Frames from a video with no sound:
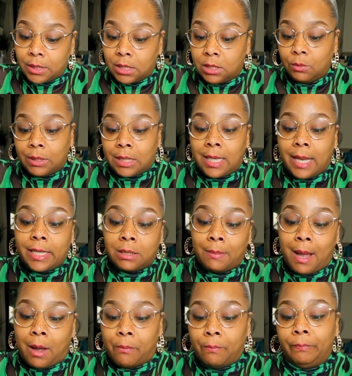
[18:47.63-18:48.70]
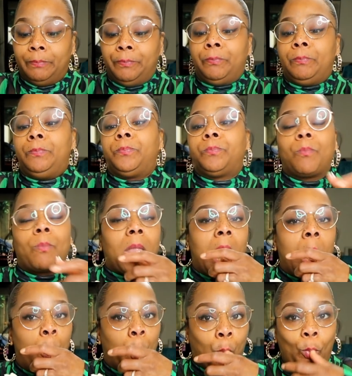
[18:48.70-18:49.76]
This is what today is about.
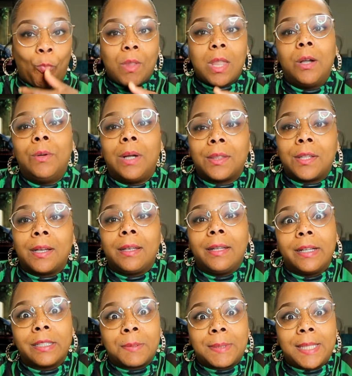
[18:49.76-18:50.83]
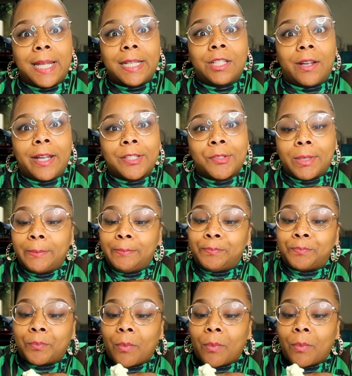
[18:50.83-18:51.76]
Who out there loves pistachio ice cream?